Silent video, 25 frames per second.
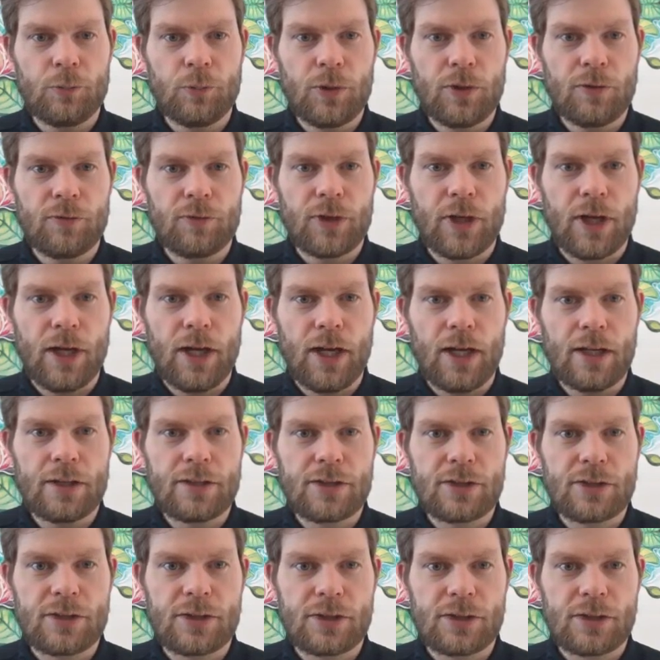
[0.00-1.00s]
we've
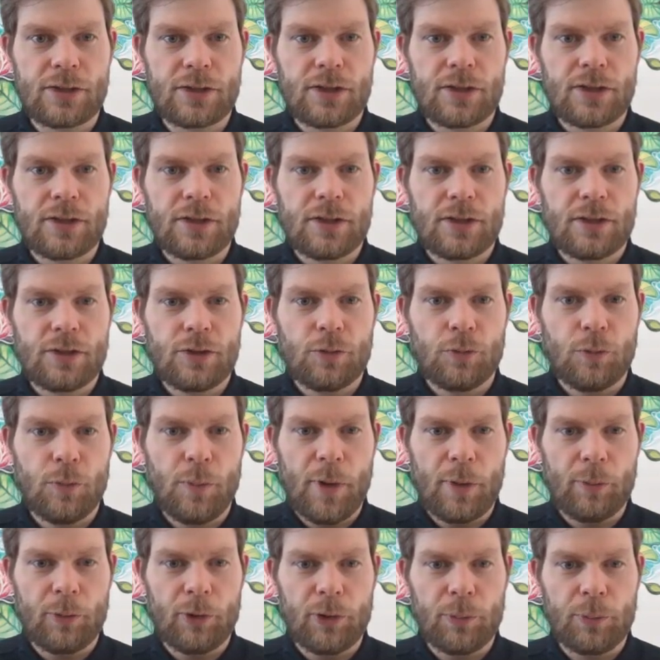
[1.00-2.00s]
got,
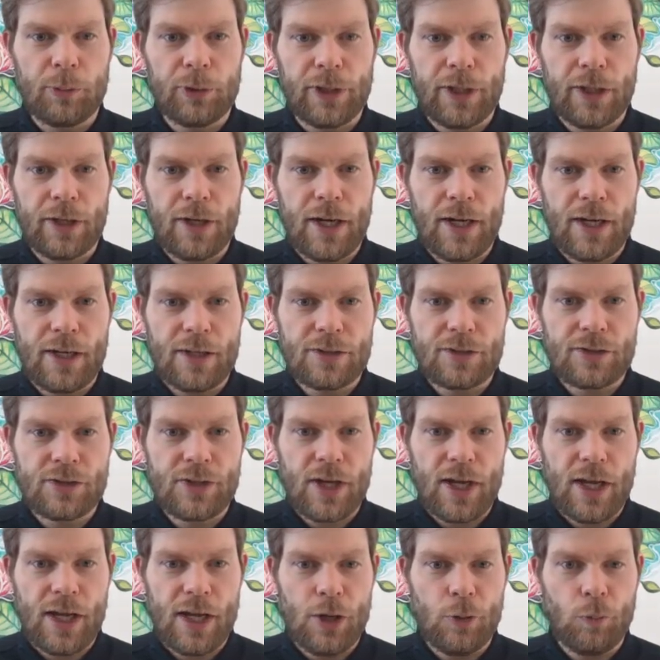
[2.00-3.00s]
remember the player
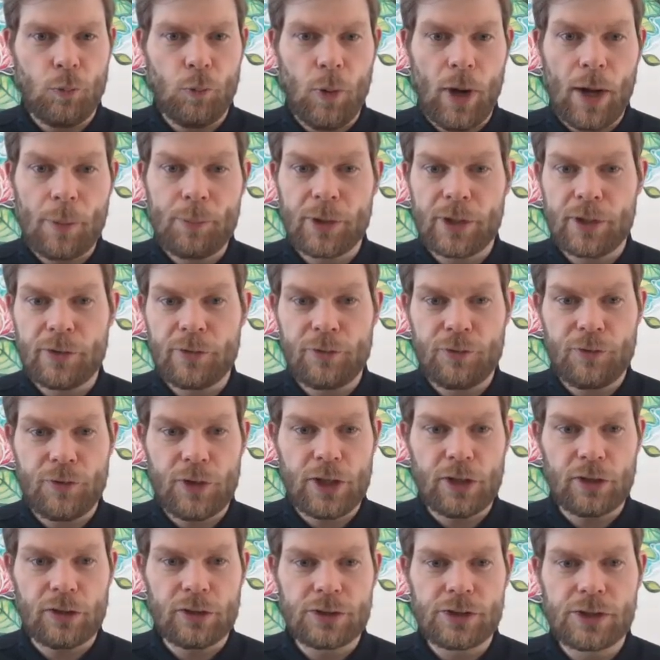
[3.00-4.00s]
has a weapon
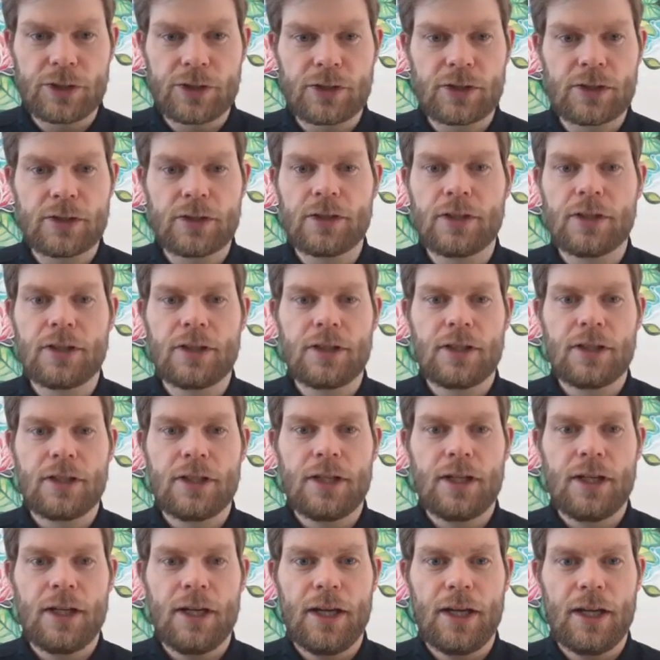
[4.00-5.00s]
field,
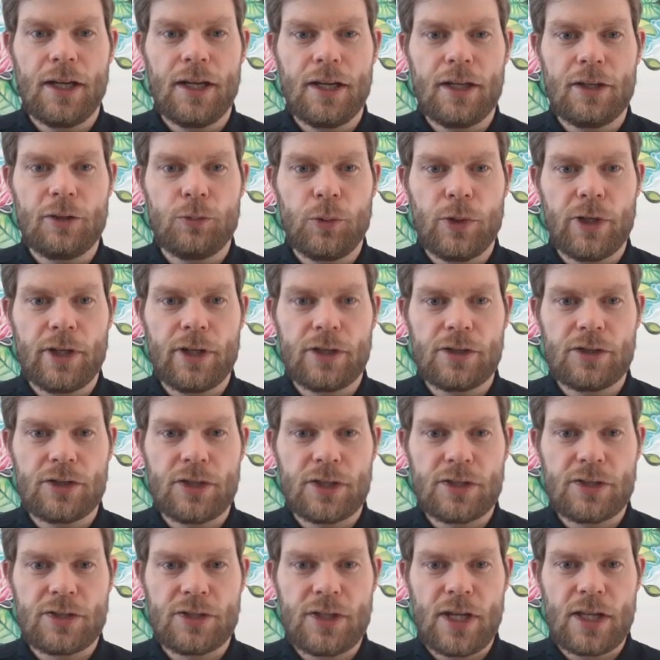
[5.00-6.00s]
and we can
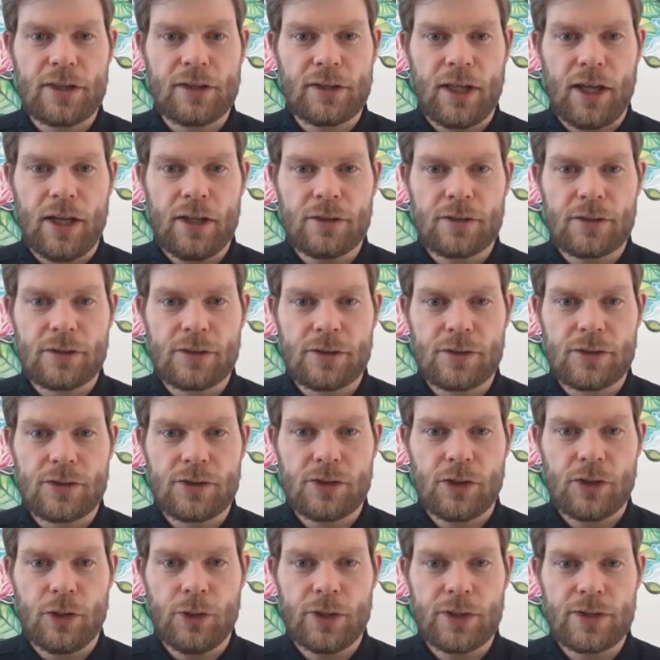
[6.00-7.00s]
just set that.
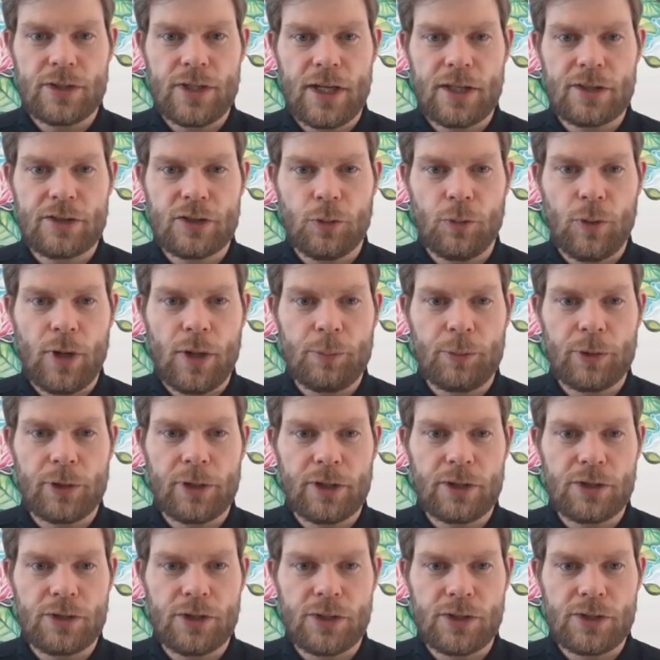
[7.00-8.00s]
So it takes a
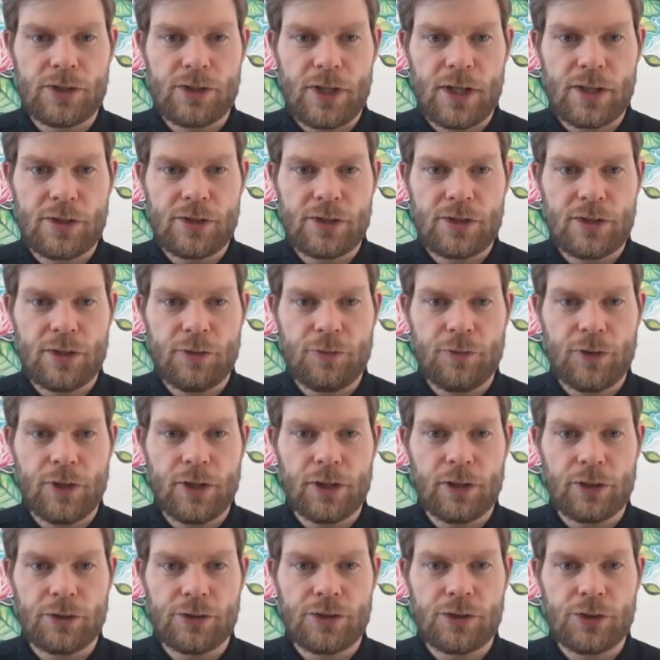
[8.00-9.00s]
weapon and just sets the
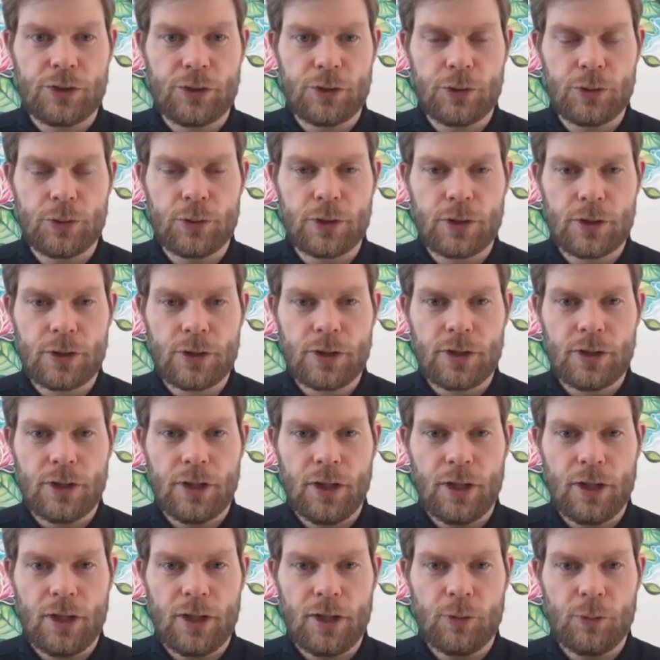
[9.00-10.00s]
field to
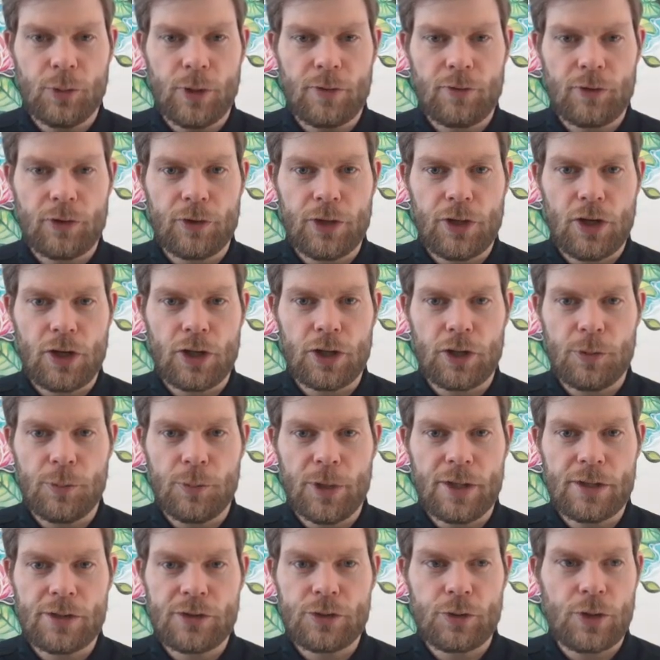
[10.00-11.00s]
whatever the
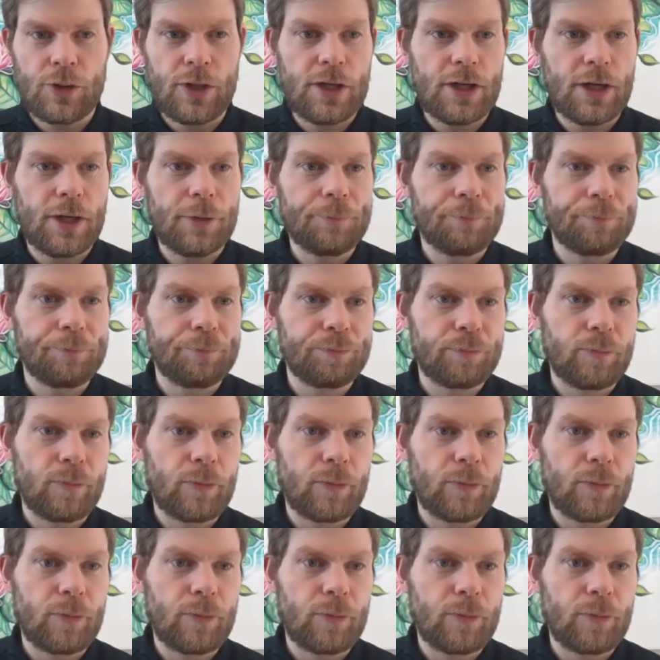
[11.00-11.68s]
argument is right here.